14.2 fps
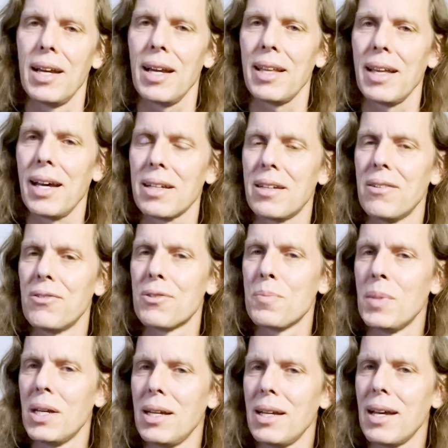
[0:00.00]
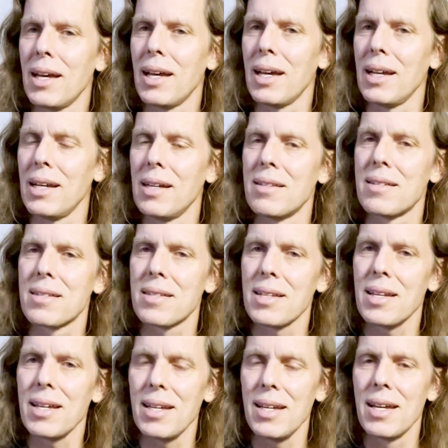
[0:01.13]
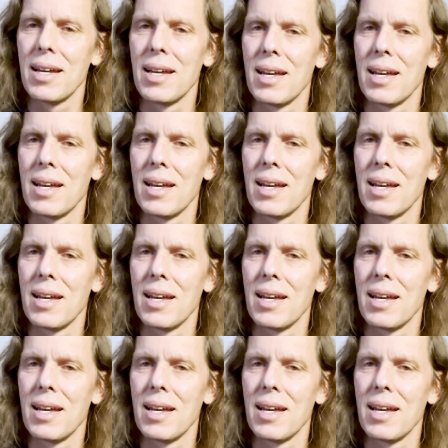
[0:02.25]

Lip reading: And that gives me a C